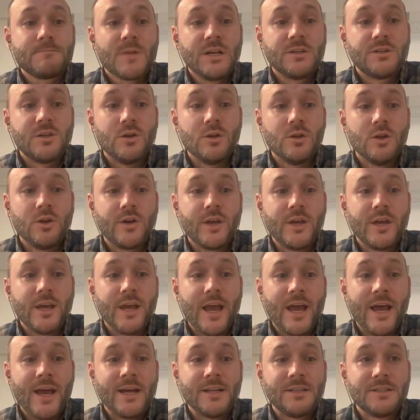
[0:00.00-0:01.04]
So looking
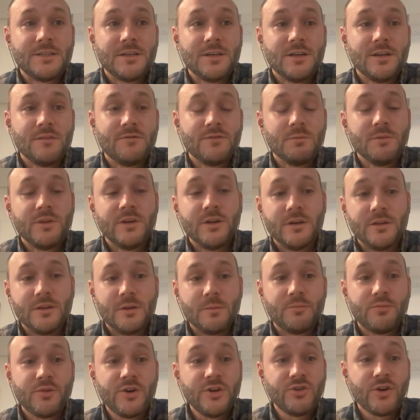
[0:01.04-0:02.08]
at from
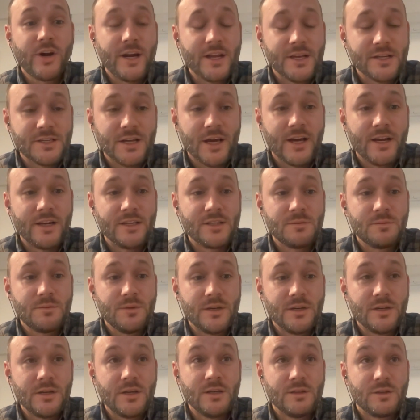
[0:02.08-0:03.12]
the pre-training sides,
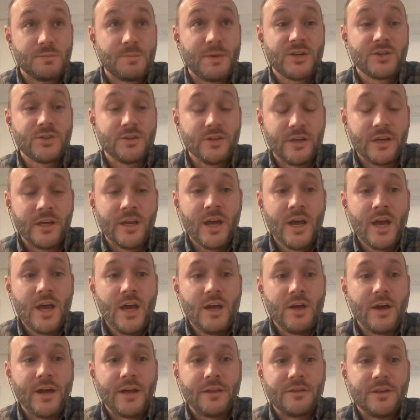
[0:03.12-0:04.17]
especially
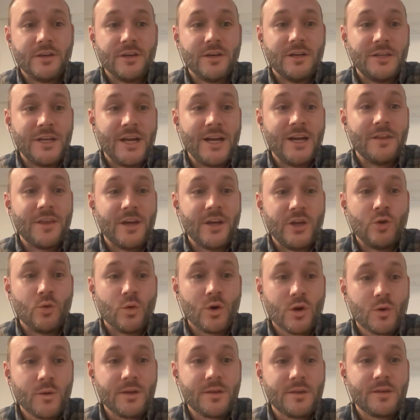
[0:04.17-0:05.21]
like the data that you
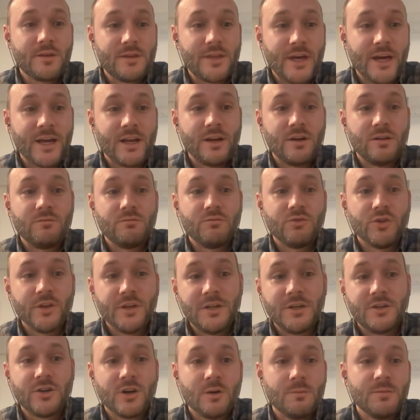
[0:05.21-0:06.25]
work with, that really
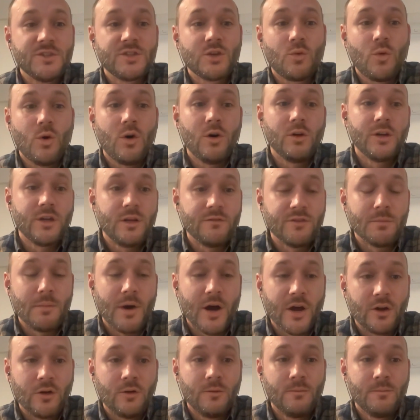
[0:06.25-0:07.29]
determines the quality of your
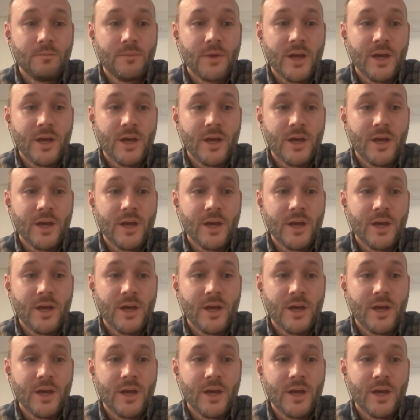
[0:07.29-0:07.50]
model.